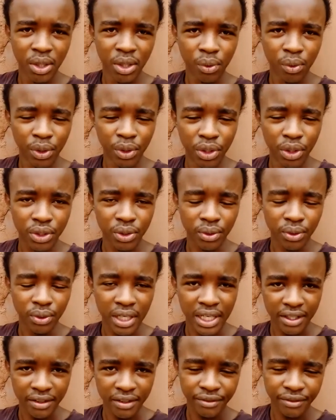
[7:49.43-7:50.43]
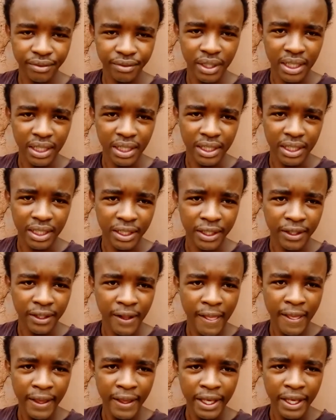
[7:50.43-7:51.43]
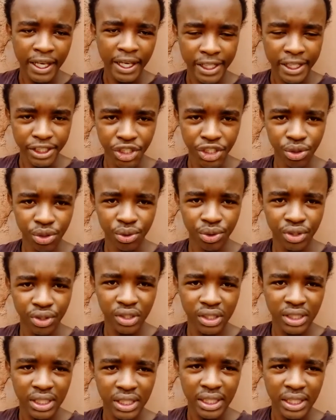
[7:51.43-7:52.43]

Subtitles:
We also have issues